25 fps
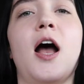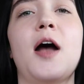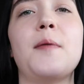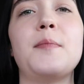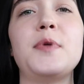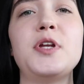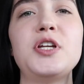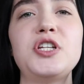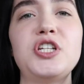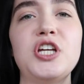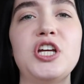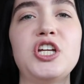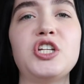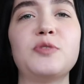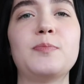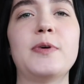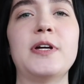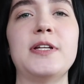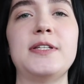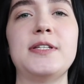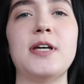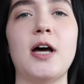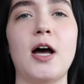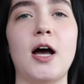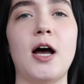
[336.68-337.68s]
I'm gonna change
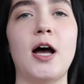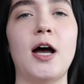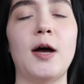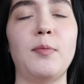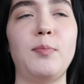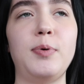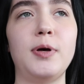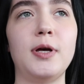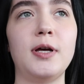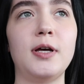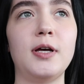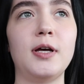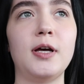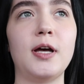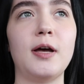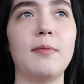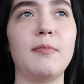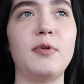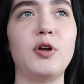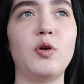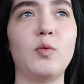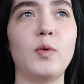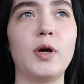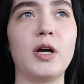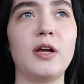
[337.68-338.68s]
my top.
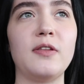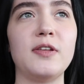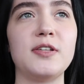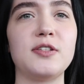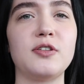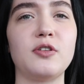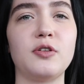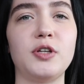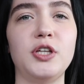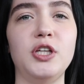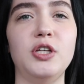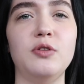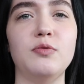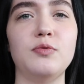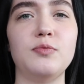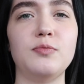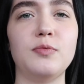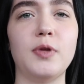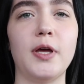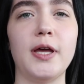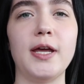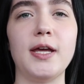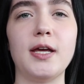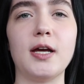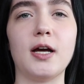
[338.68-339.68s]
I'm gonna wear this little cute
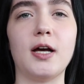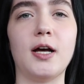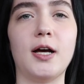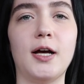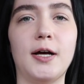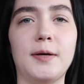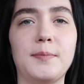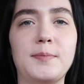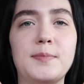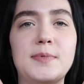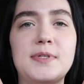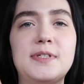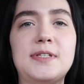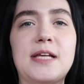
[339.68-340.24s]
like um,